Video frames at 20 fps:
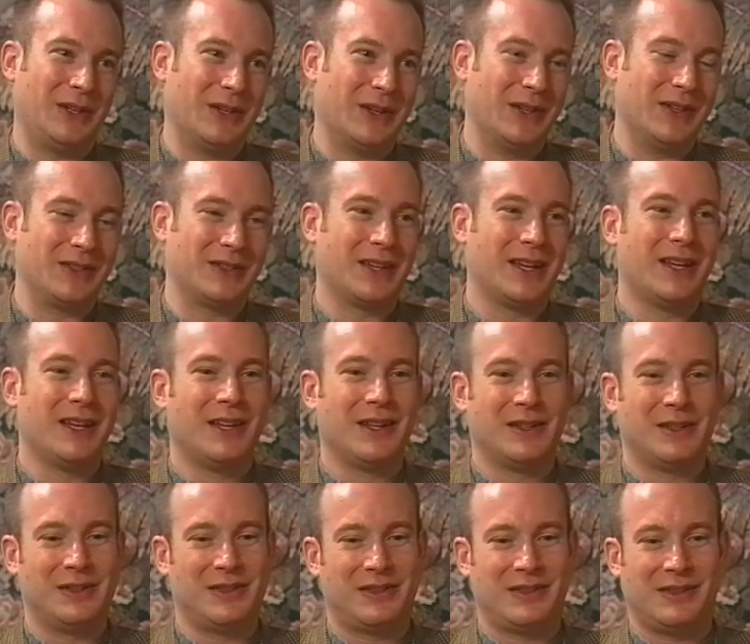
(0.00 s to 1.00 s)
You yeah. know, there's
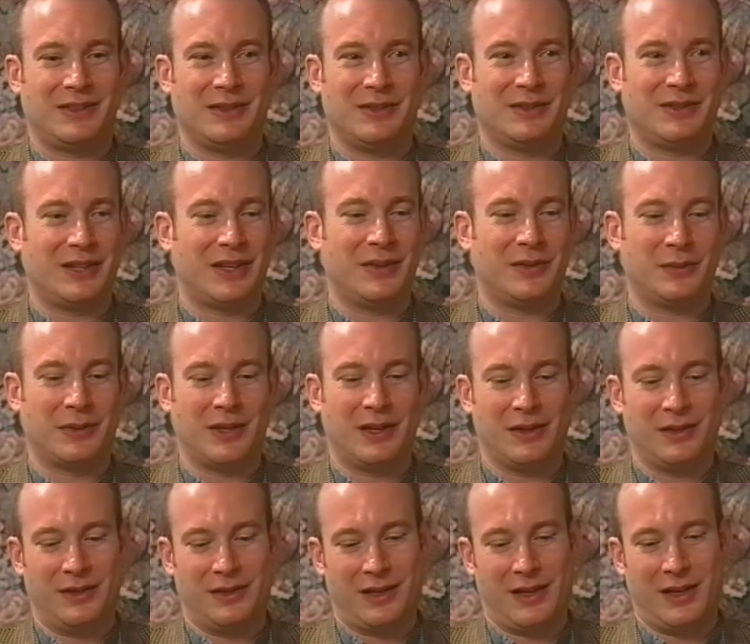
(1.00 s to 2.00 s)
there's there's times when I
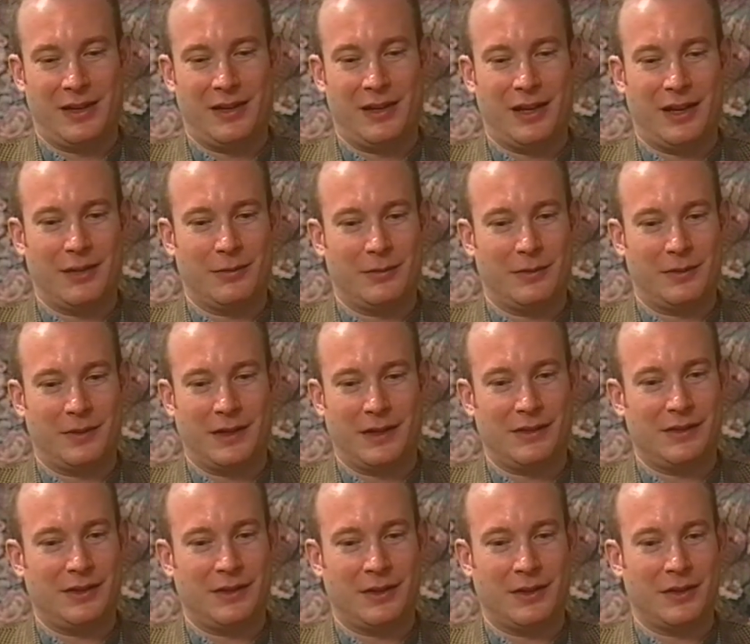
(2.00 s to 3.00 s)
look at an album and I
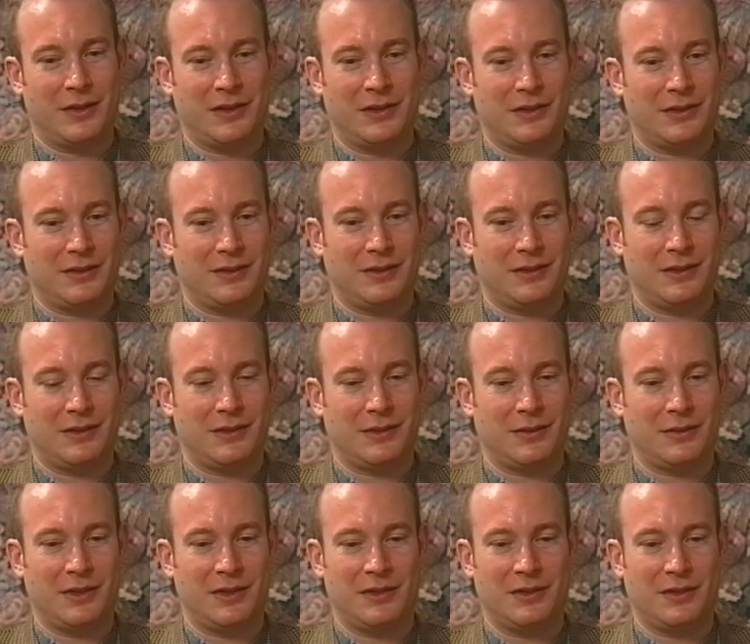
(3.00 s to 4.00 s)
see all these these
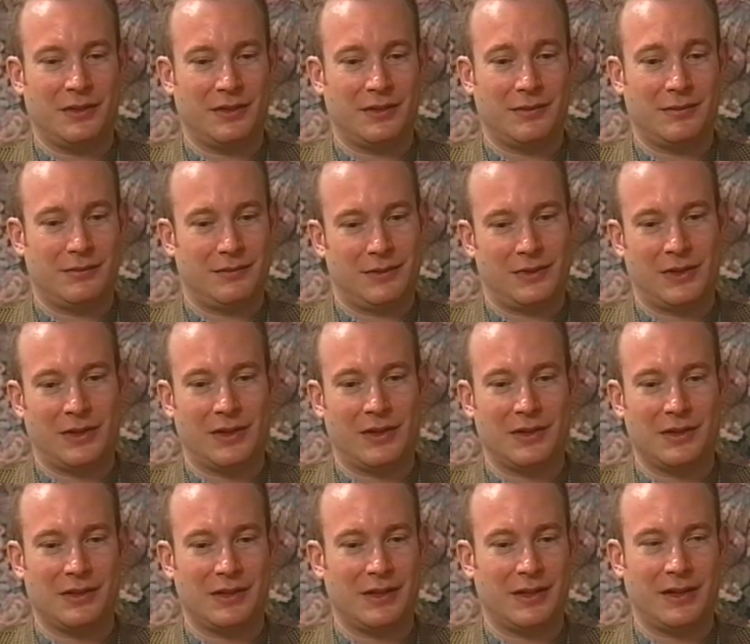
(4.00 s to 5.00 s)
original
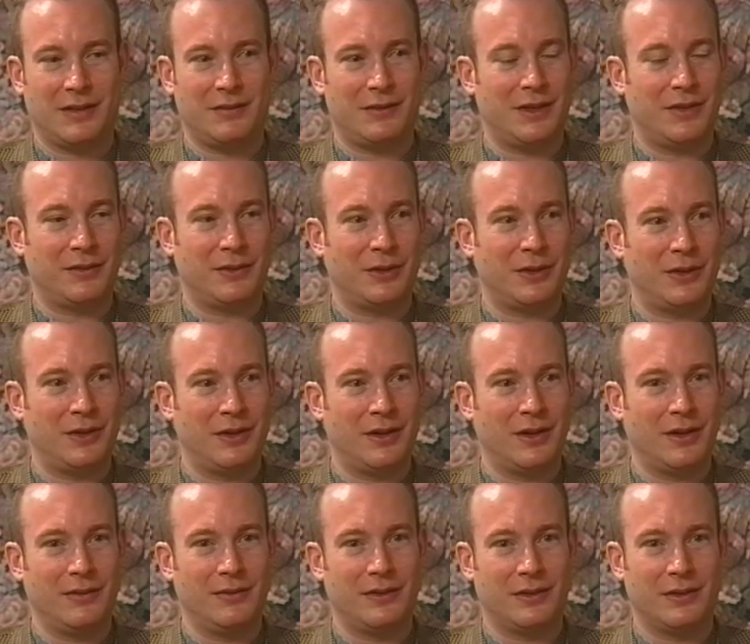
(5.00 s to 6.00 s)
songs that I've never heard
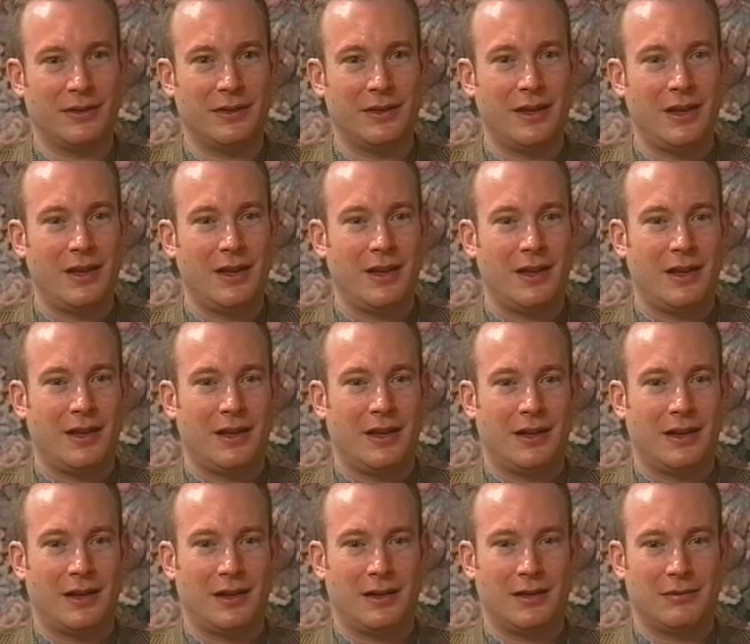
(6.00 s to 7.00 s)
of, and
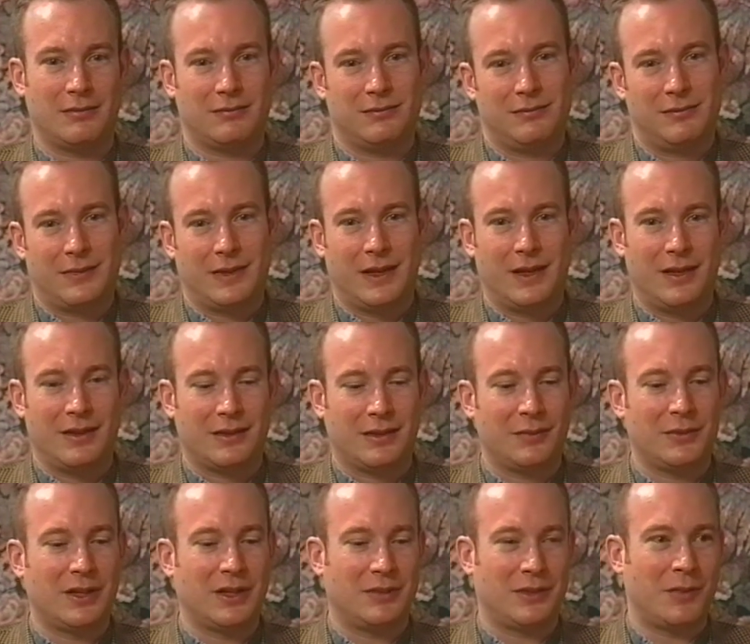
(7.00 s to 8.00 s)
uh,
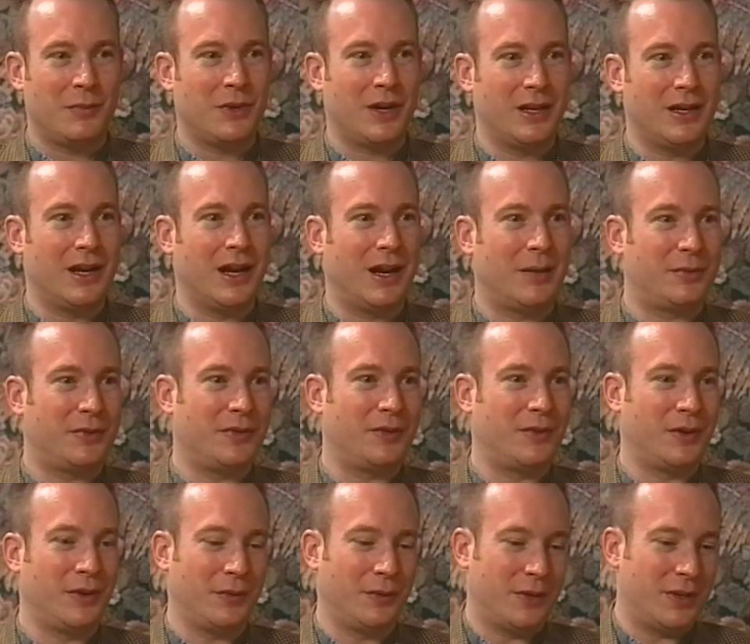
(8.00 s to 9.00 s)
sometimes I might opt
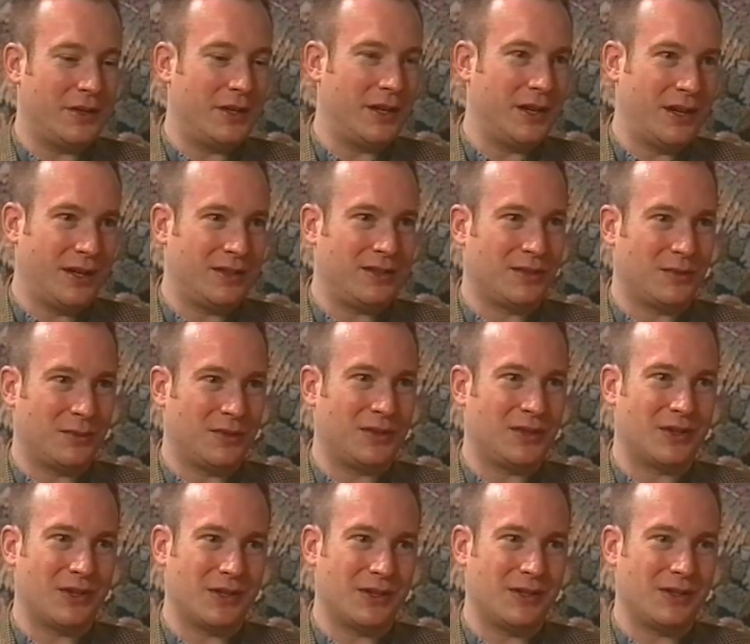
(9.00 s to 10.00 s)
for the one that has some
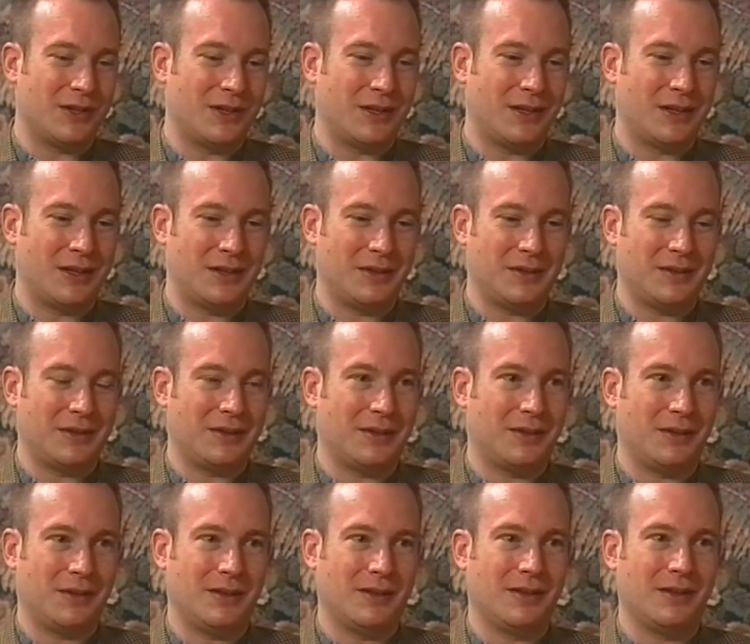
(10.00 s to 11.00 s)
songs that I,
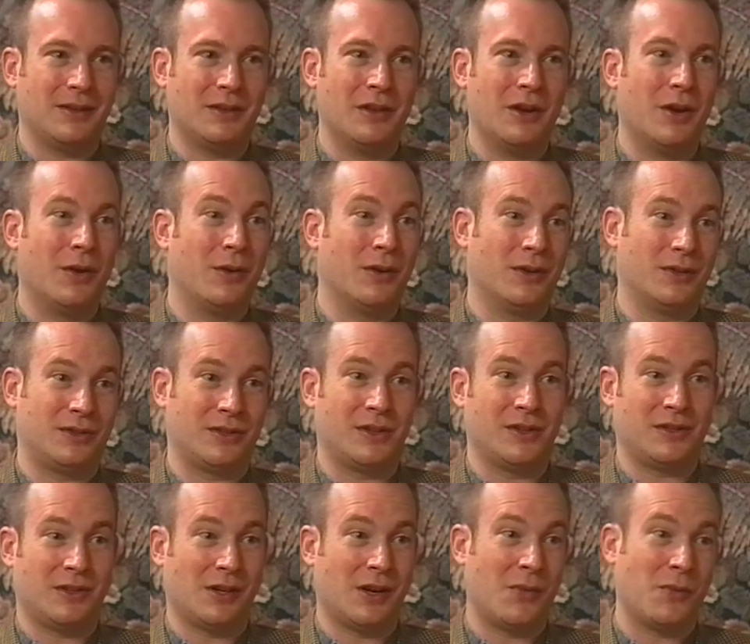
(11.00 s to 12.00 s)
I know or
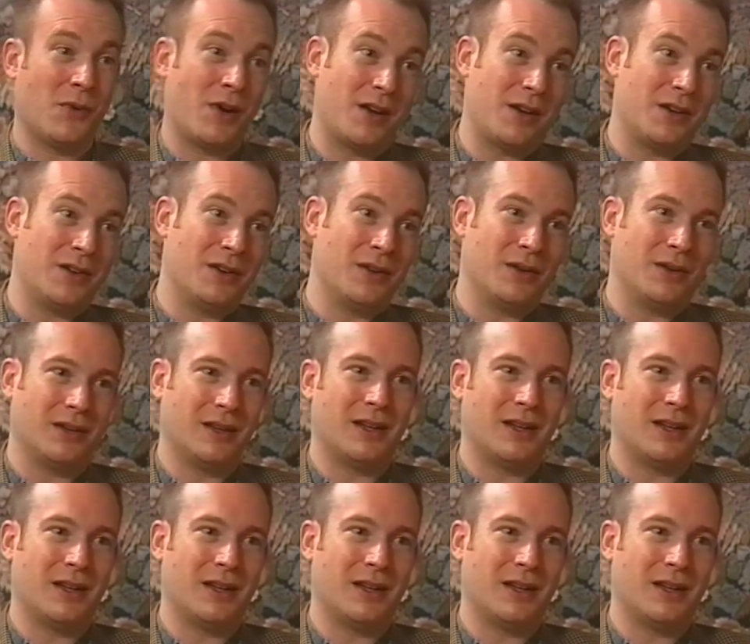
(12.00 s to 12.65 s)
songs that I want to know.